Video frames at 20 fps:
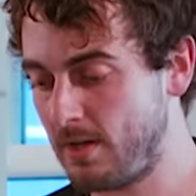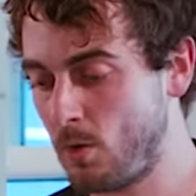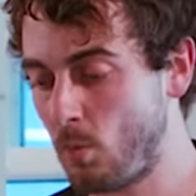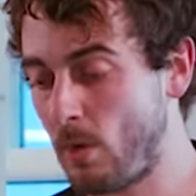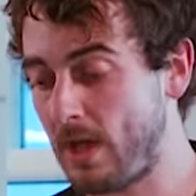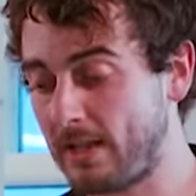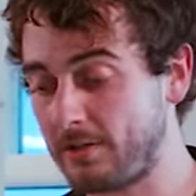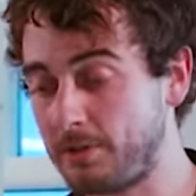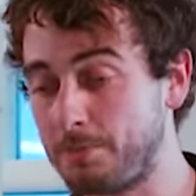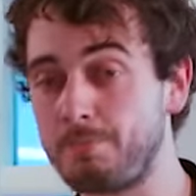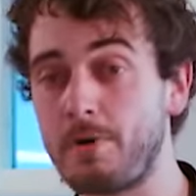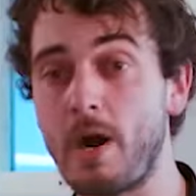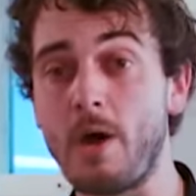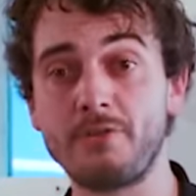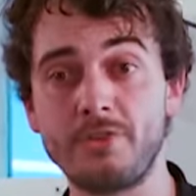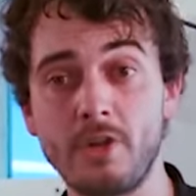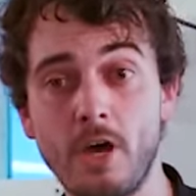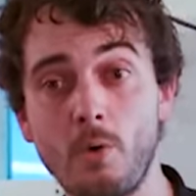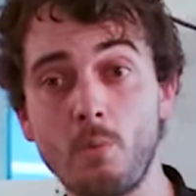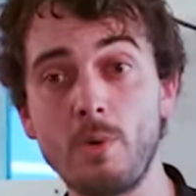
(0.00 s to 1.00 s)
Well, the
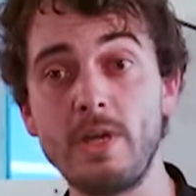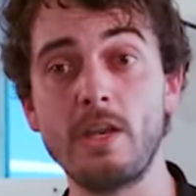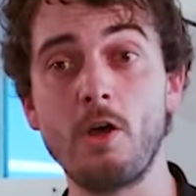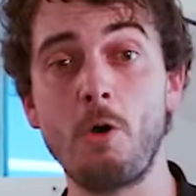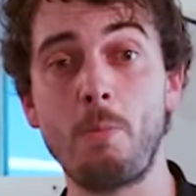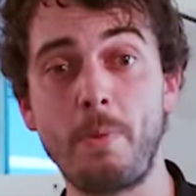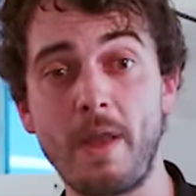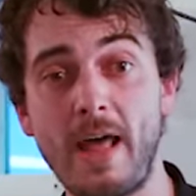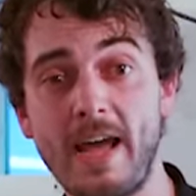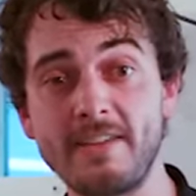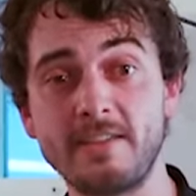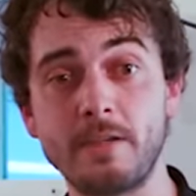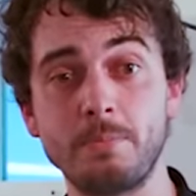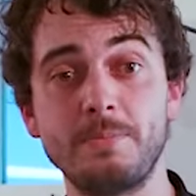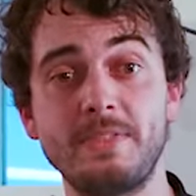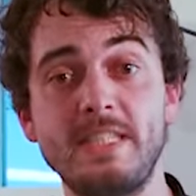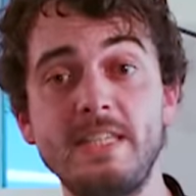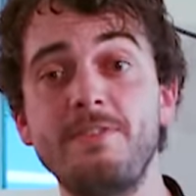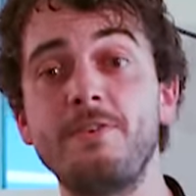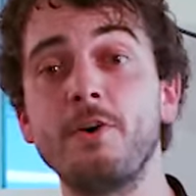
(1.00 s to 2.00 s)
browser will apply
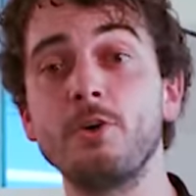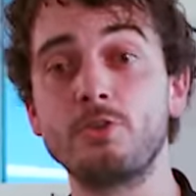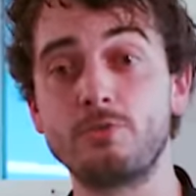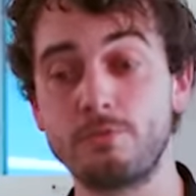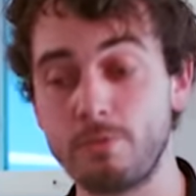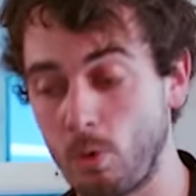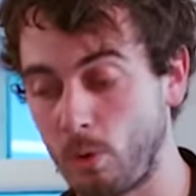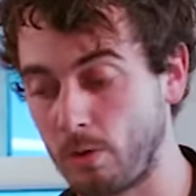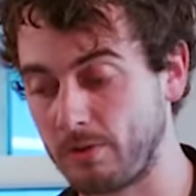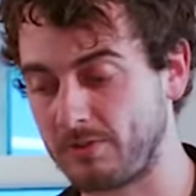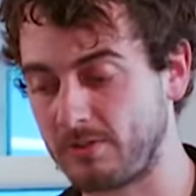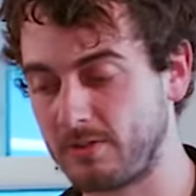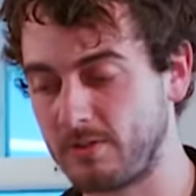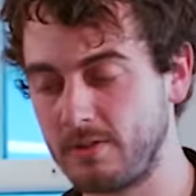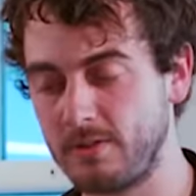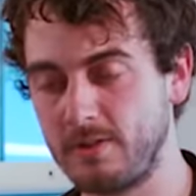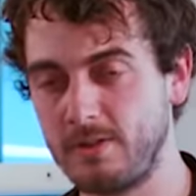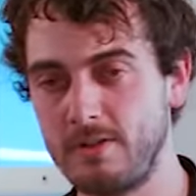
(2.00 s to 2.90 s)
some default rules.